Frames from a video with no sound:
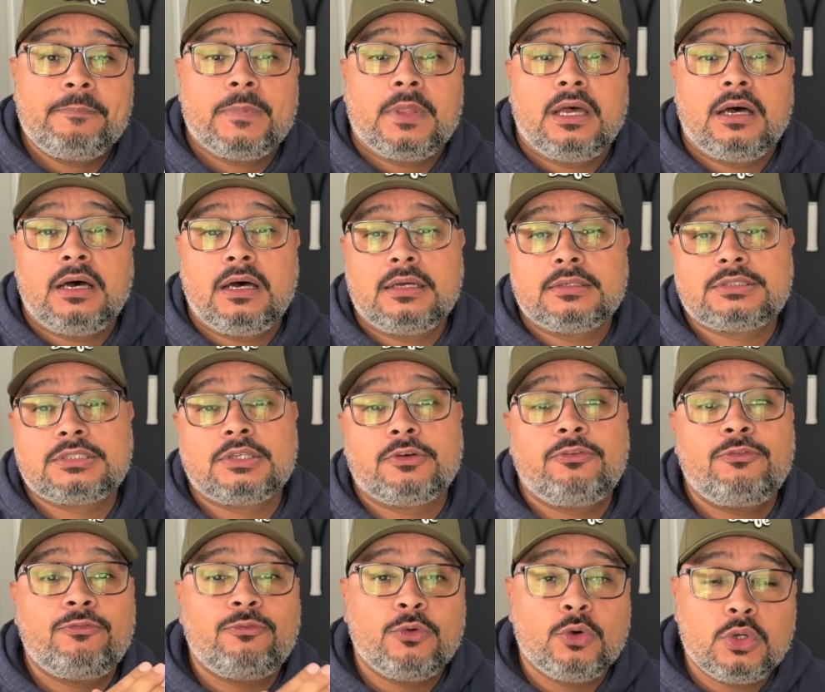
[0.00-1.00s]
to
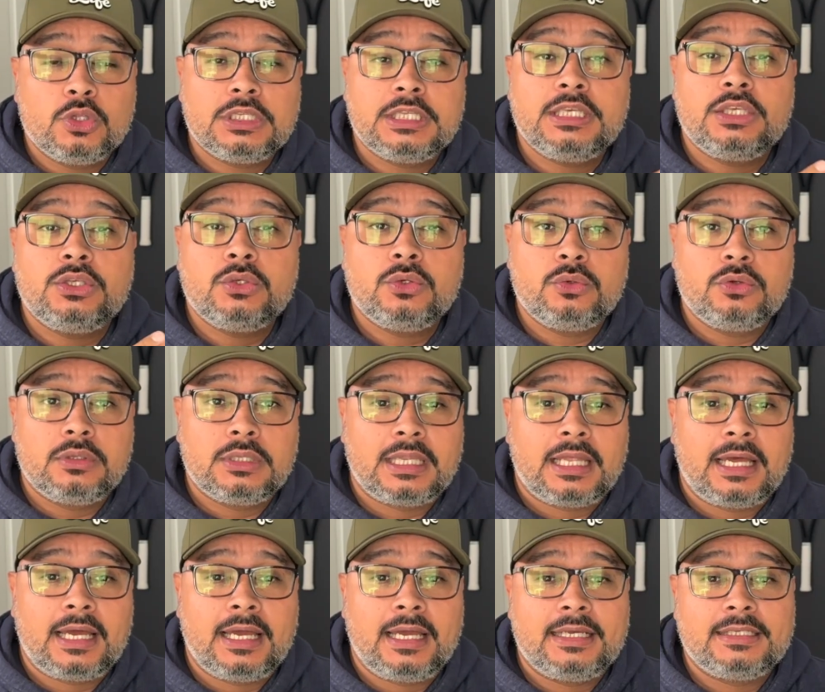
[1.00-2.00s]
fully
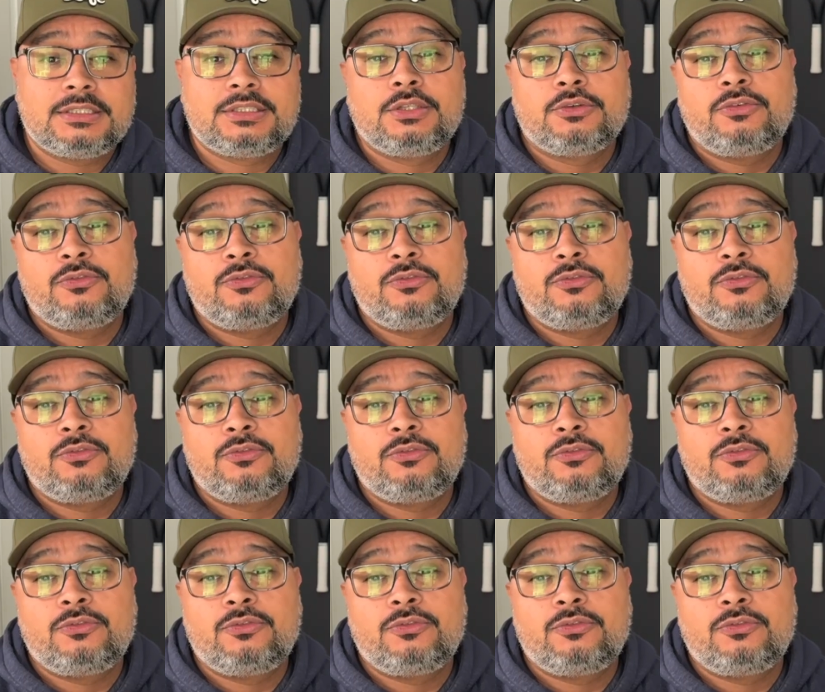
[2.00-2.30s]
utilize the